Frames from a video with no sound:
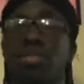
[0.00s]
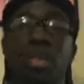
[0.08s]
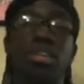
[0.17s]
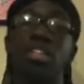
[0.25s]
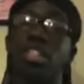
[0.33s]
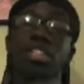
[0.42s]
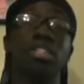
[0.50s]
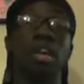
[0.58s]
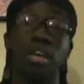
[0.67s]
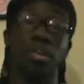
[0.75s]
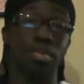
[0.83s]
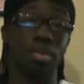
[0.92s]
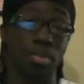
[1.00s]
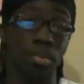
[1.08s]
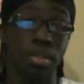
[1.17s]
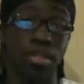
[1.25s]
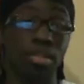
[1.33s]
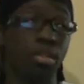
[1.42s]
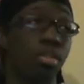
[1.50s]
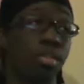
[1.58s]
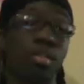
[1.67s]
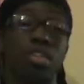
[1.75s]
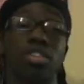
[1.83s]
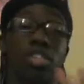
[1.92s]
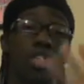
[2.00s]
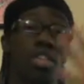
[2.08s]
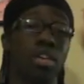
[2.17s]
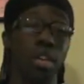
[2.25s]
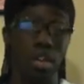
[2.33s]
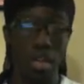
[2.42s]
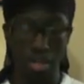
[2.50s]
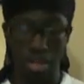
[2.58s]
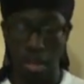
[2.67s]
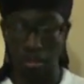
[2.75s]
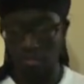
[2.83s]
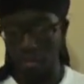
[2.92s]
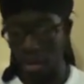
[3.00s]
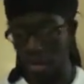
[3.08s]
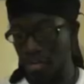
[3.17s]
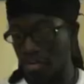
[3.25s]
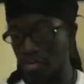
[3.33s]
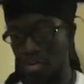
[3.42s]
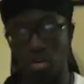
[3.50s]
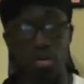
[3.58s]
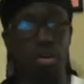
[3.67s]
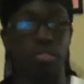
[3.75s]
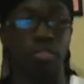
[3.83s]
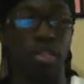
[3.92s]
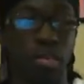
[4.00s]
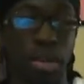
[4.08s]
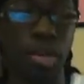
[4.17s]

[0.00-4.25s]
apparently she's unemployed, so, she got fired or quit from